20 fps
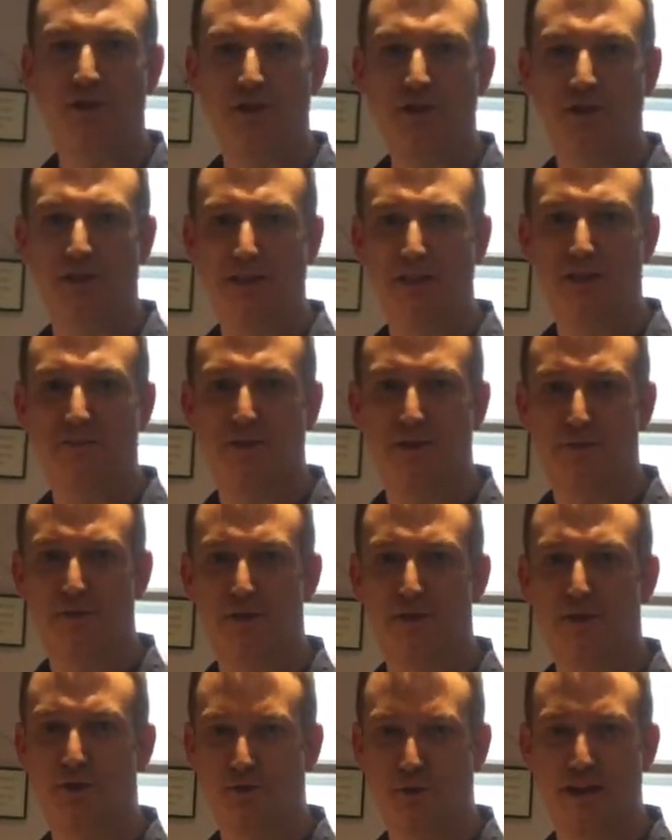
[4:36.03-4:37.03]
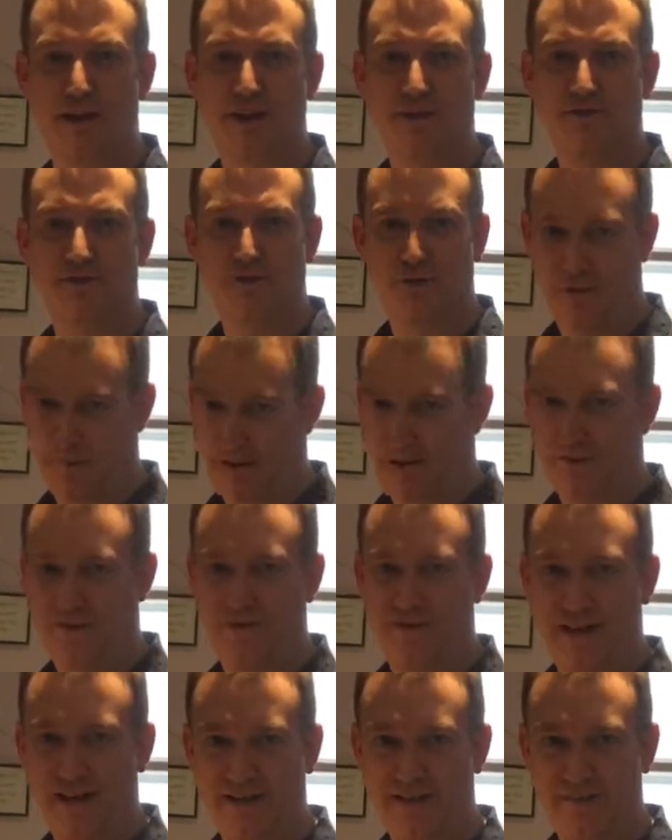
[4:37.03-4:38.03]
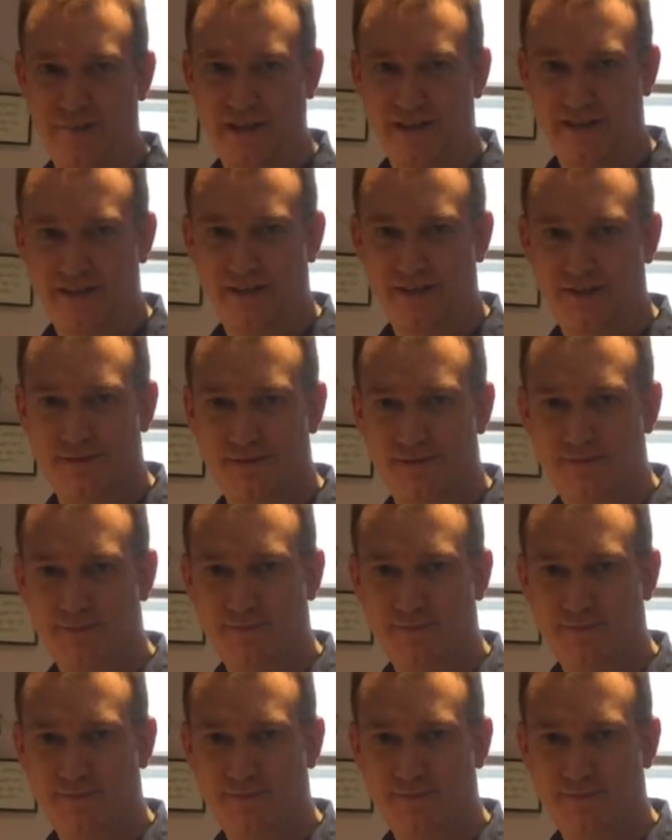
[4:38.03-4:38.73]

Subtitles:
going to leave those to sweat for about 5 minutes.